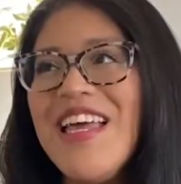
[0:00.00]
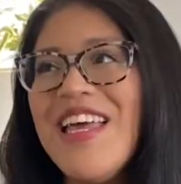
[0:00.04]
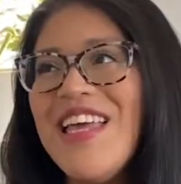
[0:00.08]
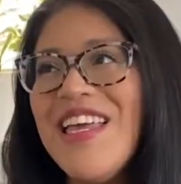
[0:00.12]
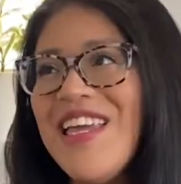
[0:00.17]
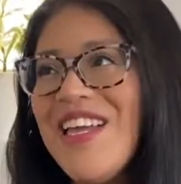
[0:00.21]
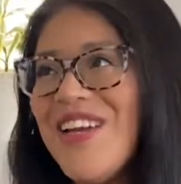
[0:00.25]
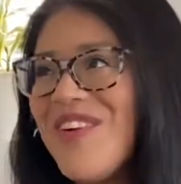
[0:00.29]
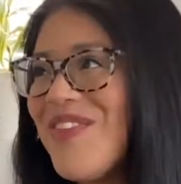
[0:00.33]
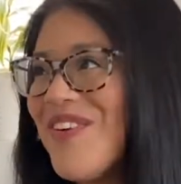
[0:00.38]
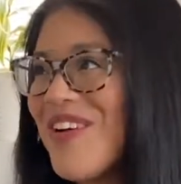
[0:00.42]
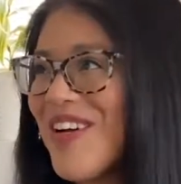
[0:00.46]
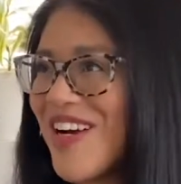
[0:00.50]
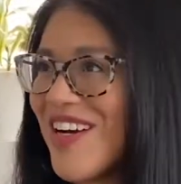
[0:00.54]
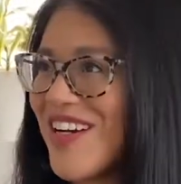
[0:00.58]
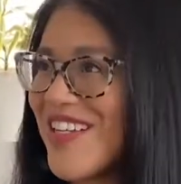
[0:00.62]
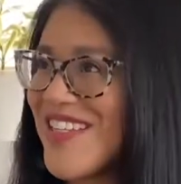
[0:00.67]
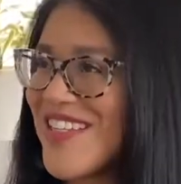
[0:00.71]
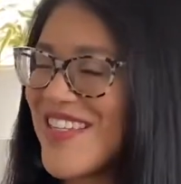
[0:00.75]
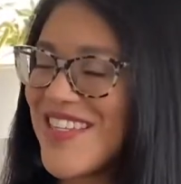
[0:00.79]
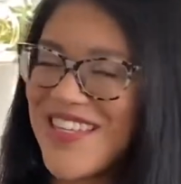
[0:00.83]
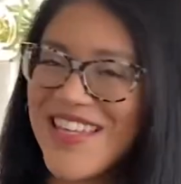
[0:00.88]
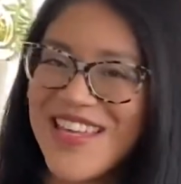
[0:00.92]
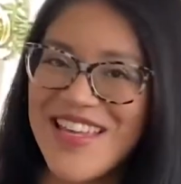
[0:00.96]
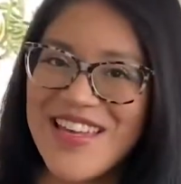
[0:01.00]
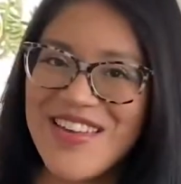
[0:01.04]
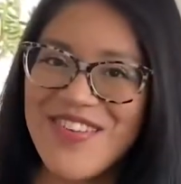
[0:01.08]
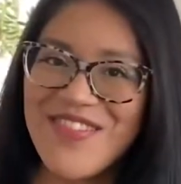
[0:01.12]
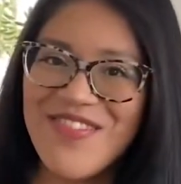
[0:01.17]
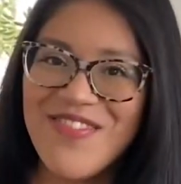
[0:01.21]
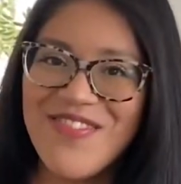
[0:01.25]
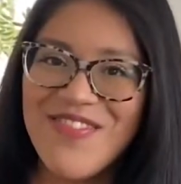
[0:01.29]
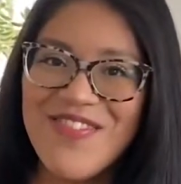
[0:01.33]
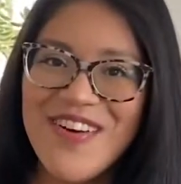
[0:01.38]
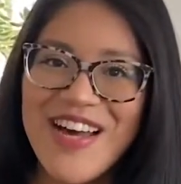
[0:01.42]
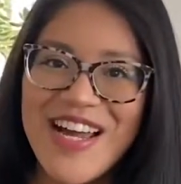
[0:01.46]
Here we are today,
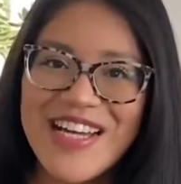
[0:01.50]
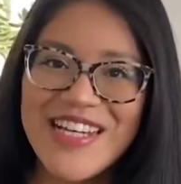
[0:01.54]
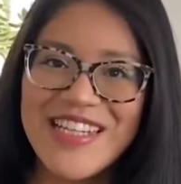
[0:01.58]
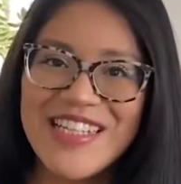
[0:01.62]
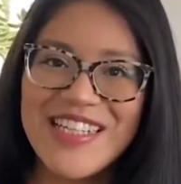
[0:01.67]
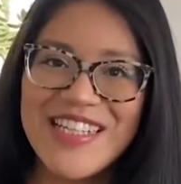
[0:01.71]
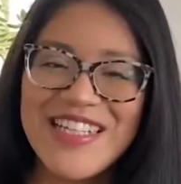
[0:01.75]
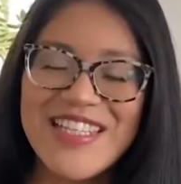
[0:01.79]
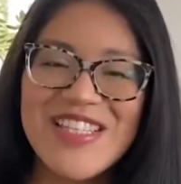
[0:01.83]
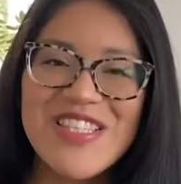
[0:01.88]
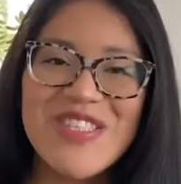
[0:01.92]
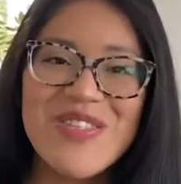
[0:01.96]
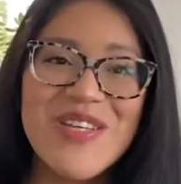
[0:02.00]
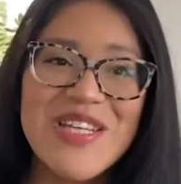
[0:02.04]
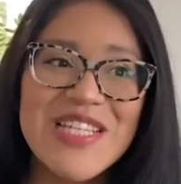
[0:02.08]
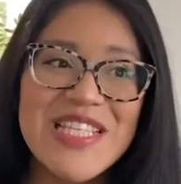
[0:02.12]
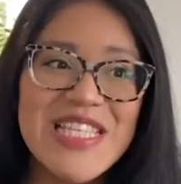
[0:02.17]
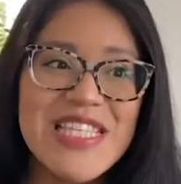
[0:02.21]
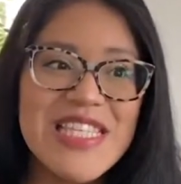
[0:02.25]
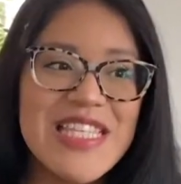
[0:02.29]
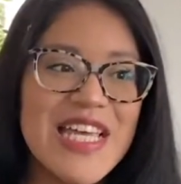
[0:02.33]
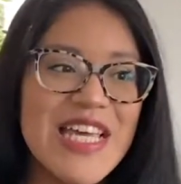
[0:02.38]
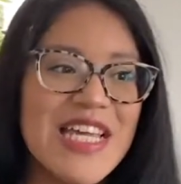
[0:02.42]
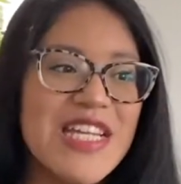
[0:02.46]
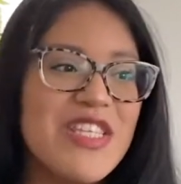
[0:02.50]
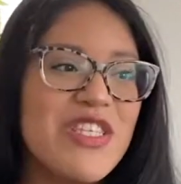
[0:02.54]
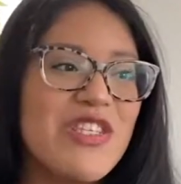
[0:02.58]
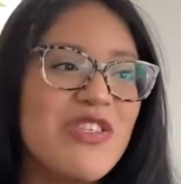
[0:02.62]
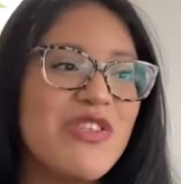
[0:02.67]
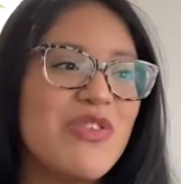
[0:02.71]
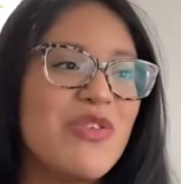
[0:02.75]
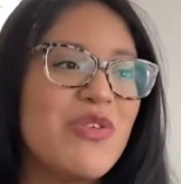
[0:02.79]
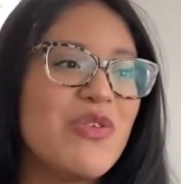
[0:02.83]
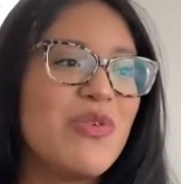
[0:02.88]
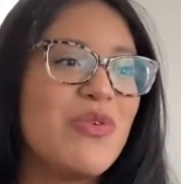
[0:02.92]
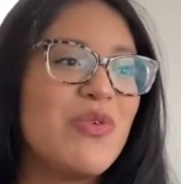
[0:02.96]
finally. So I decided to
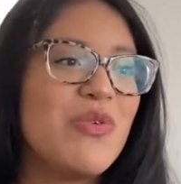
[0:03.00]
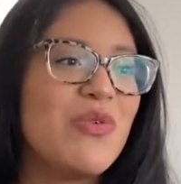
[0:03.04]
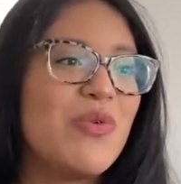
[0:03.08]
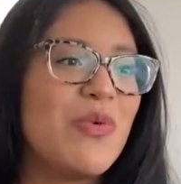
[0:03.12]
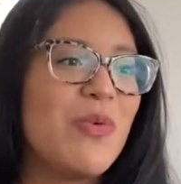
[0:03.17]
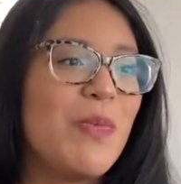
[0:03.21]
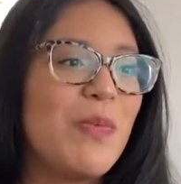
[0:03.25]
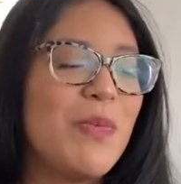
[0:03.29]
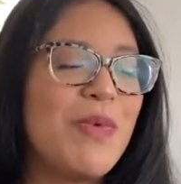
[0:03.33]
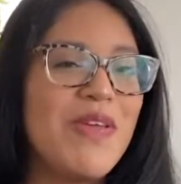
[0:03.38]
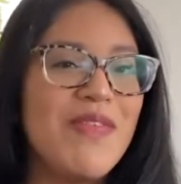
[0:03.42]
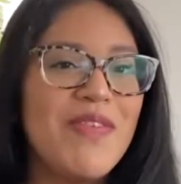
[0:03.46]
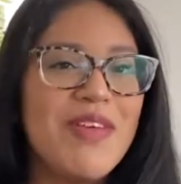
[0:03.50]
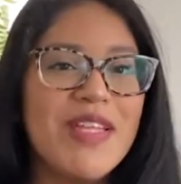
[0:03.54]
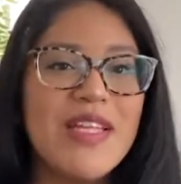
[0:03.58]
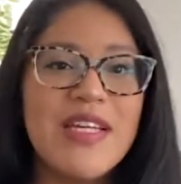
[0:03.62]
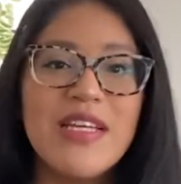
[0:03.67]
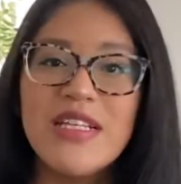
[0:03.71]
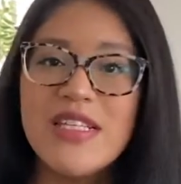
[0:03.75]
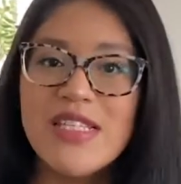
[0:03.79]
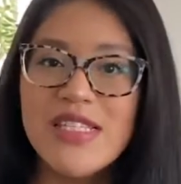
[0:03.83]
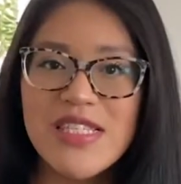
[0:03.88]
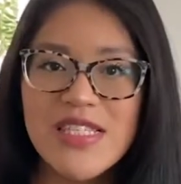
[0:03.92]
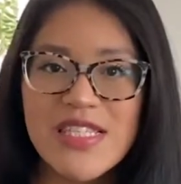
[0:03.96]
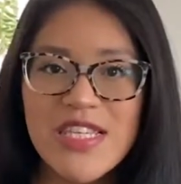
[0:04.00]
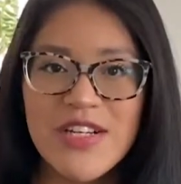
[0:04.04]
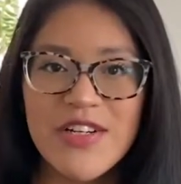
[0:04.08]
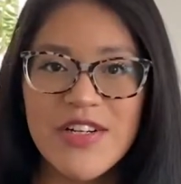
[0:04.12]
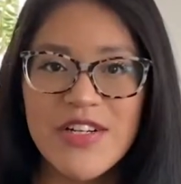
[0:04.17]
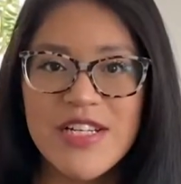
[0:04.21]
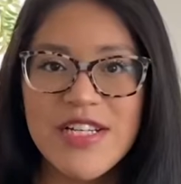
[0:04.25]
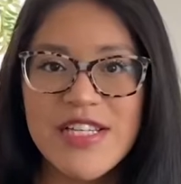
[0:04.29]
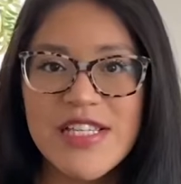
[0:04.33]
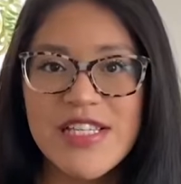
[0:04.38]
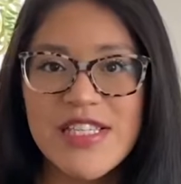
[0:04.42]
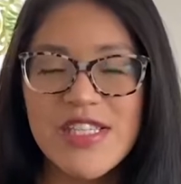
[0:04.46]
do maybe like a
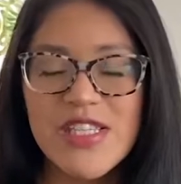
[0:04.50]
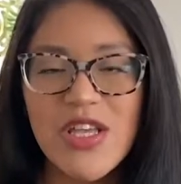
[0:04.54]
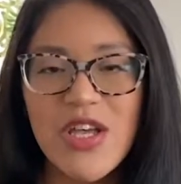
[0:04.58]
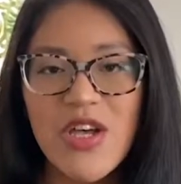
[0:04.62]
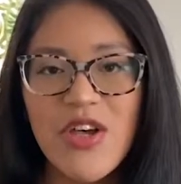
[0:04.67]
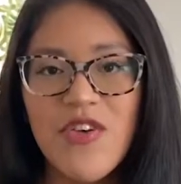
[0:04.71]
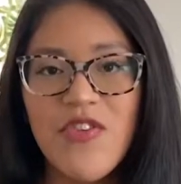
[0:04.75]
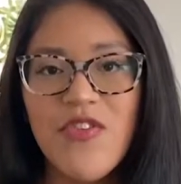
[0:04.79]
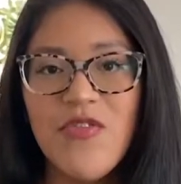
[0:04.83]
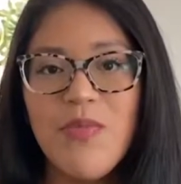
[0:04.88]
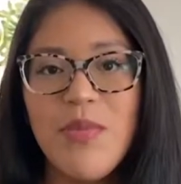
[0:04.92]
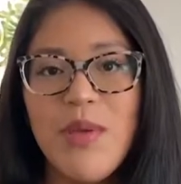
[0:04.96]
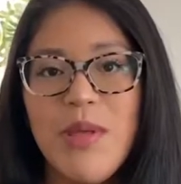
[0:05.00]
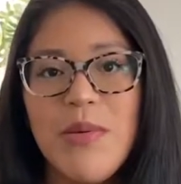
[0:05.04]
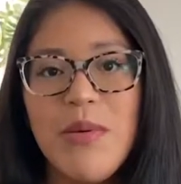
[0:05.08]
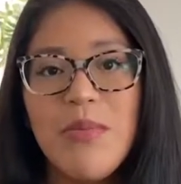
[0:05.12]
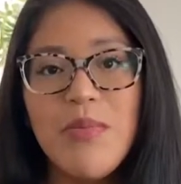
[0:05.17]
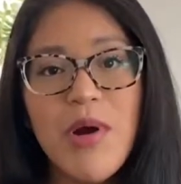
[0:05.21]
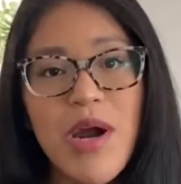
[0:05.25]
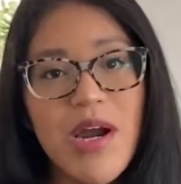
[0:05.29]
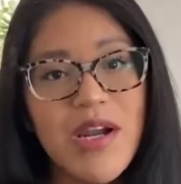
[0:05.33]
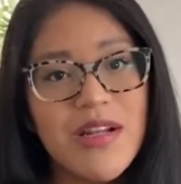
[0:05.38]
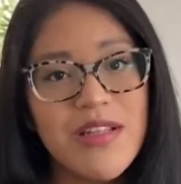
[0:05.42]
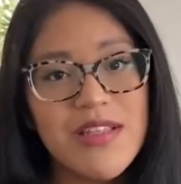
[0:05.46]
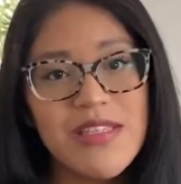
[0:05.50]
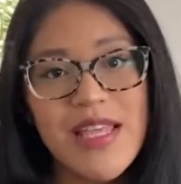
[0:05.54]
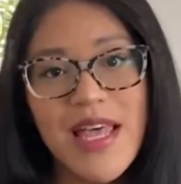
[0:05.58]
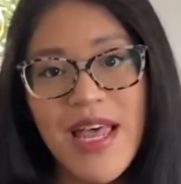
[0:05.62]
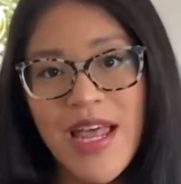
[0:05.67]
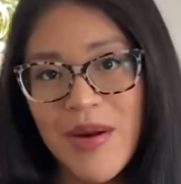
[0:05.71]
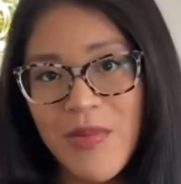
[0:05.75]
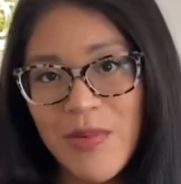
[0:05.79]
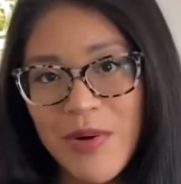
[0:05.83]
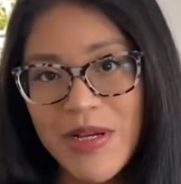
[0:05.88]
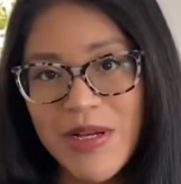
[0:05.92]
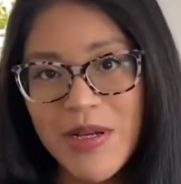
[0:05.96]
series of baby products I
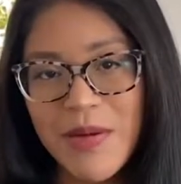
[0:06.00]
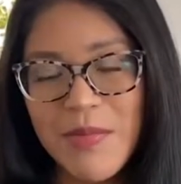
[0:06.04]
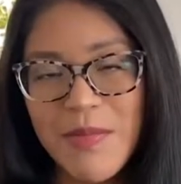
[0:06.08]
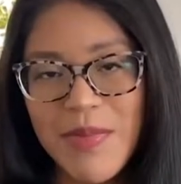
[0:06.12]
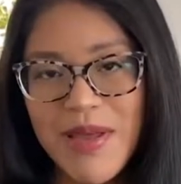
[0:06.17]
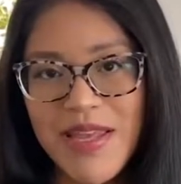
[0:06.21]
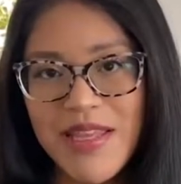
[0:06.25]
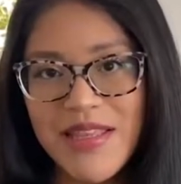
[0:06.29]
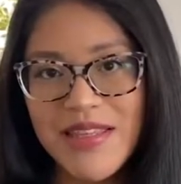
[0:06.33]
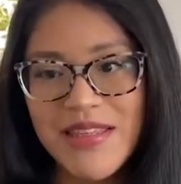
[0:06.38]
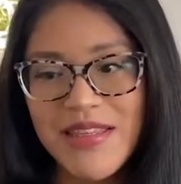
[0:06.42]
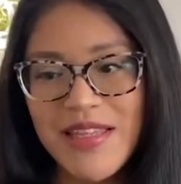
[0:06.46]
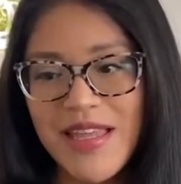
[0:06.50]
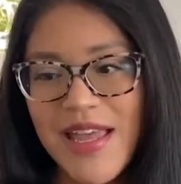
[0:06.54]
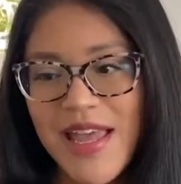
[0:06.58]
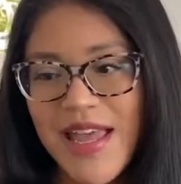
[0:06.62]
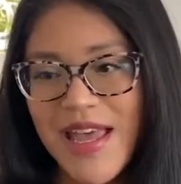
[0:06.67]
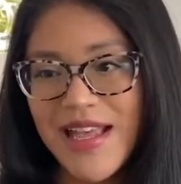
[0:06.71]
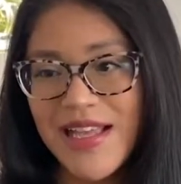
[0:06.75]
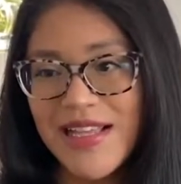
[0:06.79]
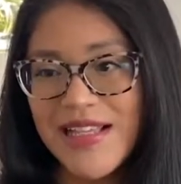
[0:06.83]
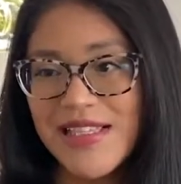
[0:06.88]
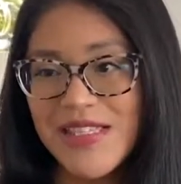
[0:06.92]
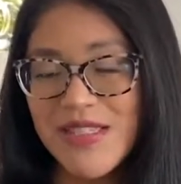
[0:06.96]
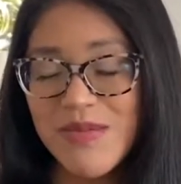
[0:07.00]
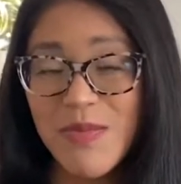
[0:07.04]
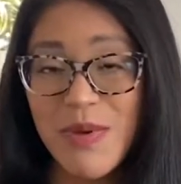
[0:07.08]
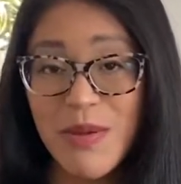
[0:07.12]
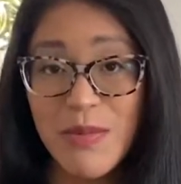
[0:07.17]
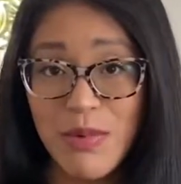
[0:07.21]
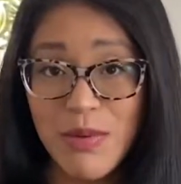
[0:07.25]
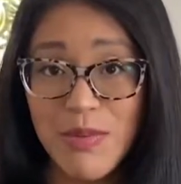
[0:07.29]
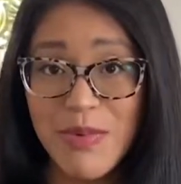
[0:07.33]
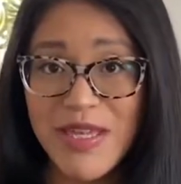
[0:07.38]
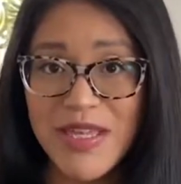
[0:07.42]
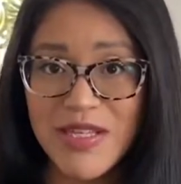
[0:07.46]
recommend as my
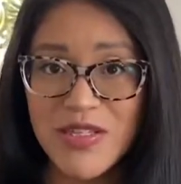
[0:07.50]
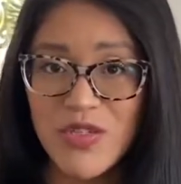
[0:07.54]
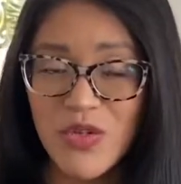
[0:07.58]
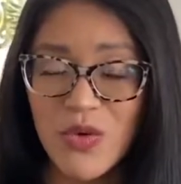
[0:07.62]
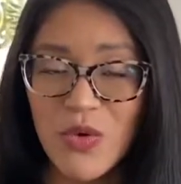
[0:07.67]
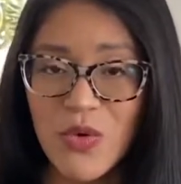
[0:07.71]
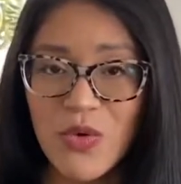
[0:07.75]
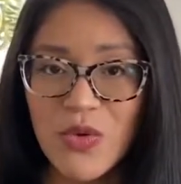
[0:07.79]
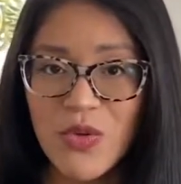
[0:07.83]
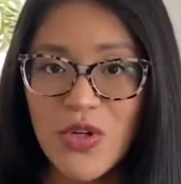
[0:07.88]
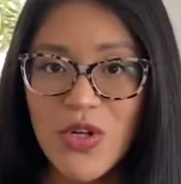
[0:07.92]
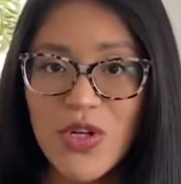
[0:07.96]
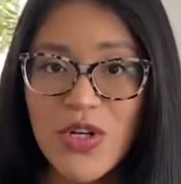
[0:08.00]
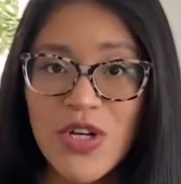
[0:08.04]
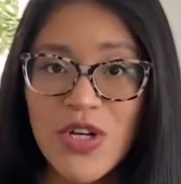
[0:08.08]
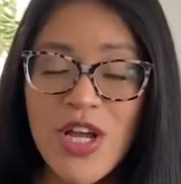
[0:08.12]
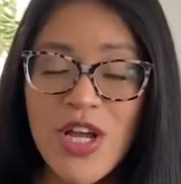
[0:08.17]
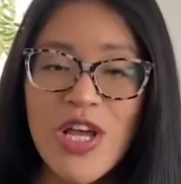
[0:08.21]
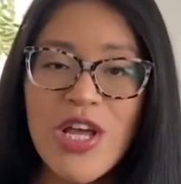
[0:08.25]
baby gets older.